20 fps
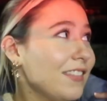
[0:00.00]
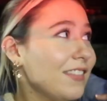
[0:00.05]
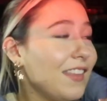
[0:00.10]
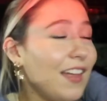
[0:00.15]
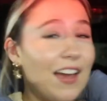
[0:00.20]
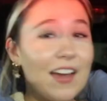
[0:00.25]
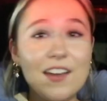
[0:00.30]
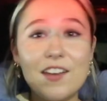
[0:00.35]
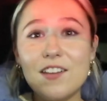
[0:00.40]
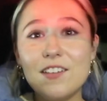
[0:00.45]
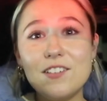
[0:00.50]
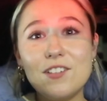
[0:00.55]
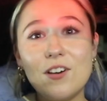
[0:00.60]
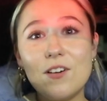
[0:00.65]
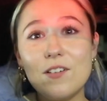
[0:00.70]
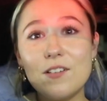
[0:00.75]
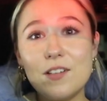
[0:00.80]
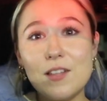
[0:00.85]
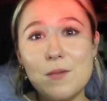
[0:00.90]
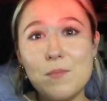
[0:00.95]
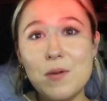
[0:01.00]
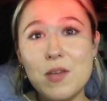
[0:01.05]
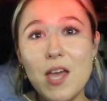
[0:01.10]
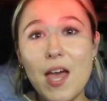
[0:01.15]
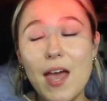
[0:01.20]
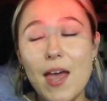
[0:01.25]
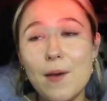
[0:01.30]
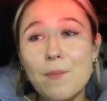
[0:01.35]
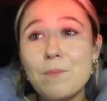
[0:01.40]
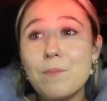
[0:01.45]
that could totally be
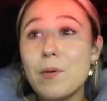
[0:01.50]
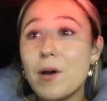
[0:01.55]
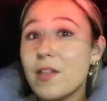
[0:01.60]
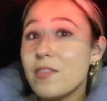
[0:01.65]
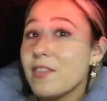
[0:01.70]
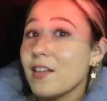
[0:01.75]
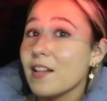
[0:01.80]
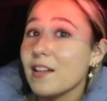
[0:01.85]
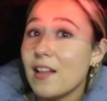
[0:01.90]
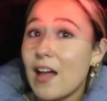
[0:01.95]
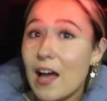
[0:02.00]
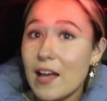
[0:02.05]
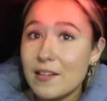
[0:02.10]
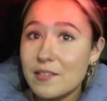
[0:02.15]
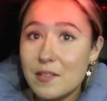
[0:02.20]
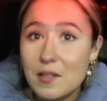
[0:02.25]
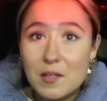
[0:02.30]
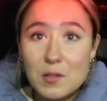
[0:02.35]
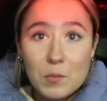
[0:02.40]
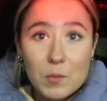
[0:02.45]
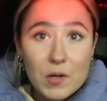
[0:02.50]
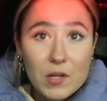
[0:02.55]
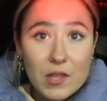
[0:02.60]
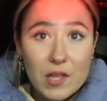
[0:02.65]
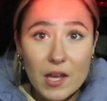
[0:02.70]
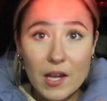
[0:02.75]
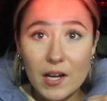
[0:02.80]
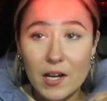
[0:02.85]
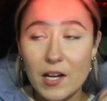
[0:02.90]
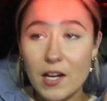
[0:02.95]
it. But the glasses were
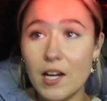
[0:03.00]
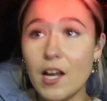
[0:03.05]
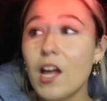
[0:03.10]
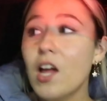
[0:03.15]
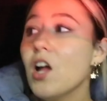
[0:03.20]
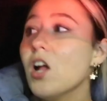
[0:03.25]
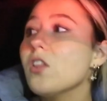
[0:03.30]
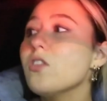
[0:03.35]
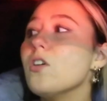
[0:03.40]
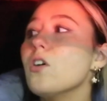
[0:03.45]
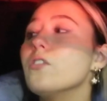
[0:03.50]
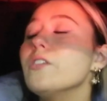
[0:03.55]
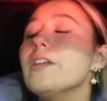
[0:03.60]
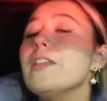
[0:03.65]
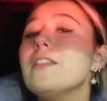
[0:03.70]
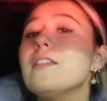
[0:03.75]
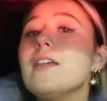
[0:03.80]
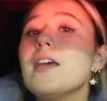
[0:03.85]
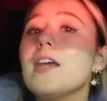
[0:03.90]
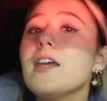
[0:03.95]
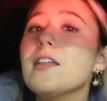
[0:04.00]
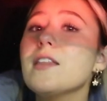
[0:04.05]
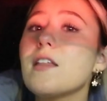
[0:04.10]
there. The only thing